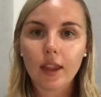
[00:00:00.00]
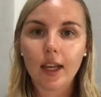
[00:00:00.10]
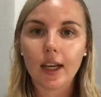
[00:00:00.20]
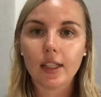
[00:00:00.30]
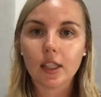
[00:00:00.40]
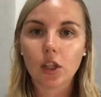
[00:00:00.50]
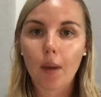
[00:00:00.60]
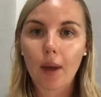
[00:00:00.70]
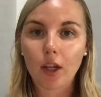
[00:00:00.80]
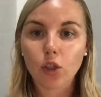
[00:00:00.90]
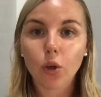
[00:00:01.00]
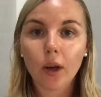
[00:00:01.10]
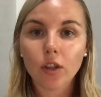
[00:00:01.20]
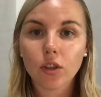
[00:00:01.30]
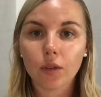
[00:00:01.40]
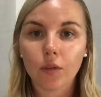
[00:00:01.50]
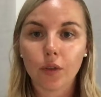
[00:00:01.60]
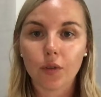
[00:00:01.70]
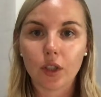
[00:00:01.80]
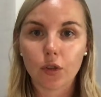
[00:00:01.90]
there's about
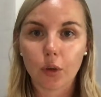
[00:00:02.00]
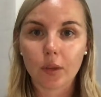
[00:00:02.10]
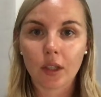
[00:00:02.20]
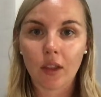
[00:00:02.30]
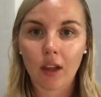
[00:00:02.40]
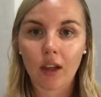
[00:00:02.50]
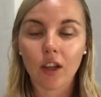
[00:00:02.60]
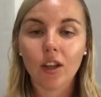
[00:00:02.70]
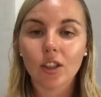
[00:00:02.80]
250 drops in there.